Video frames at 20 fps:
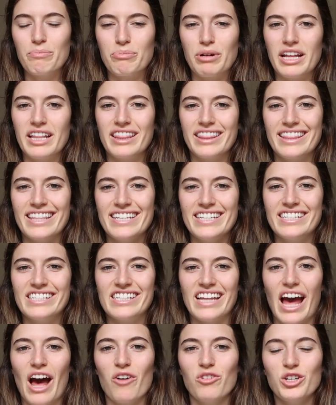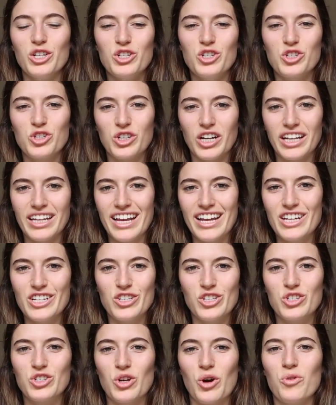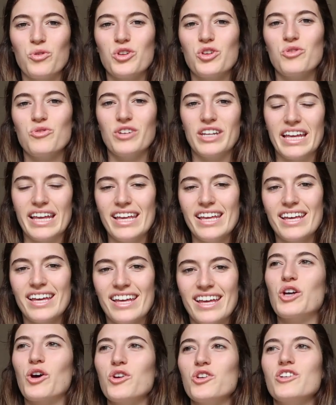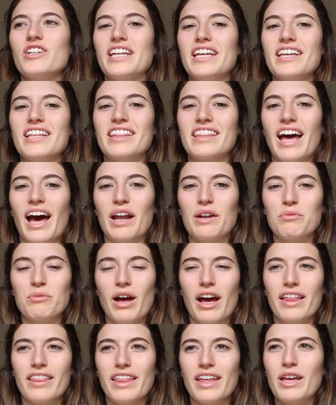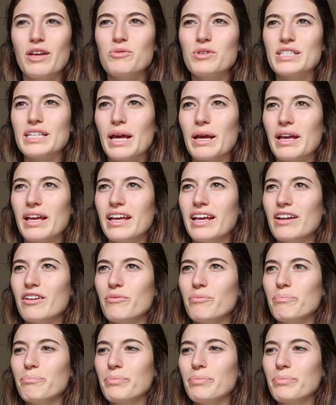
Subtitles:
but the sound in Australia is so unique that I think it was like in